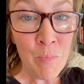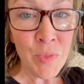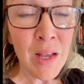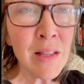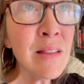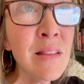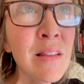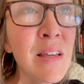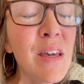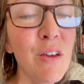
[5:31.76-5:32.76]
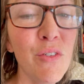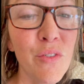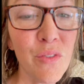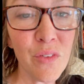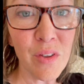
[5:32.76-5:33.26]
that
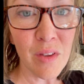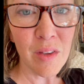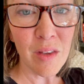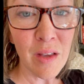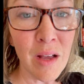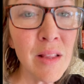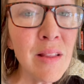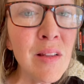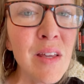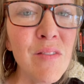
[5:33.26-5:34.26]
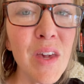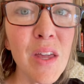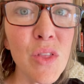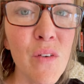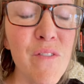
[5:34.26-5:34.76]
lift,
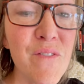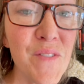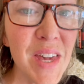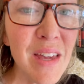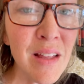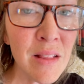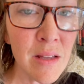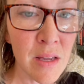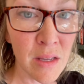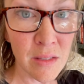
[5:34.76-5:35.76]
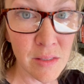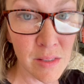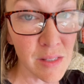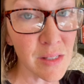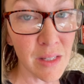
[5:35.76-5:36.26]
alleviate the
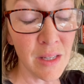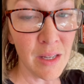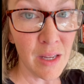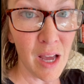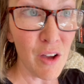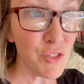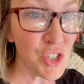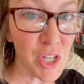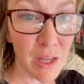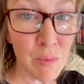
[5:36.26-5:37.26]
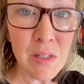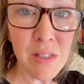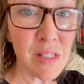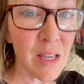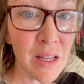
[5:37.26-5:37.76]
feelings of shame and
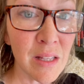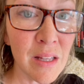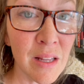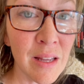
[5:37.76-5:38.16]
sin